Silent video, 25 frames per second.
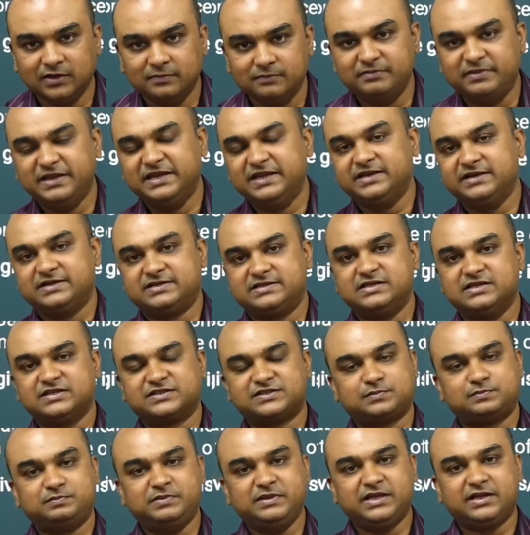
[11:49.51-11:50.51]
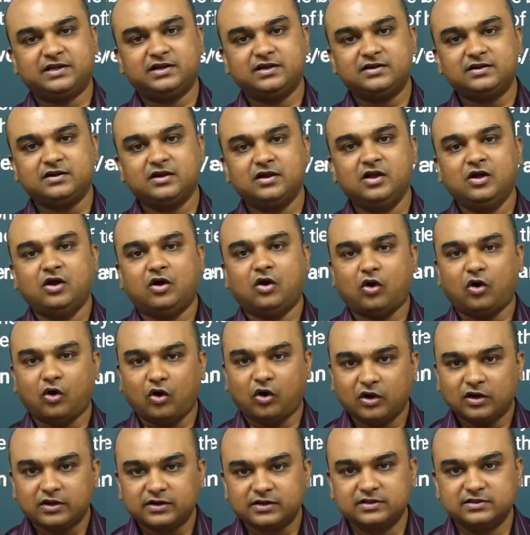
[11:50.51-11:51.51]
be it the Speaker
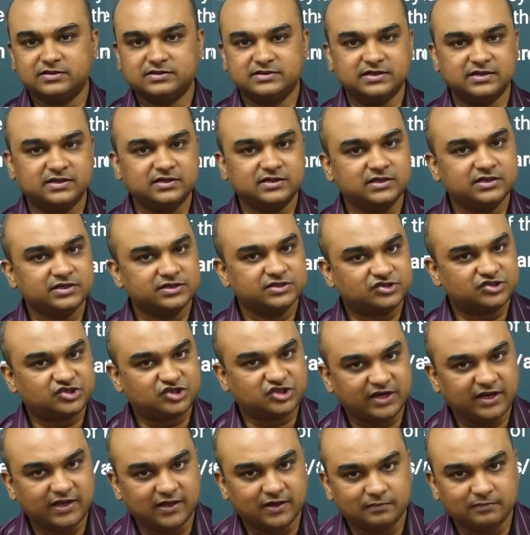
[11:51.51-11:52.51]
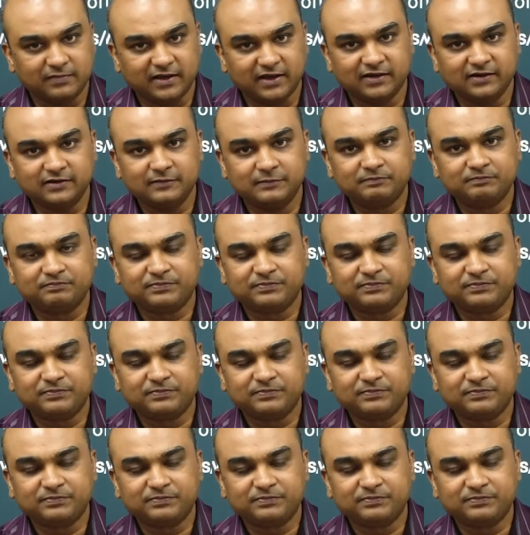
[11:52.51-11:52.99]
or the Chairman,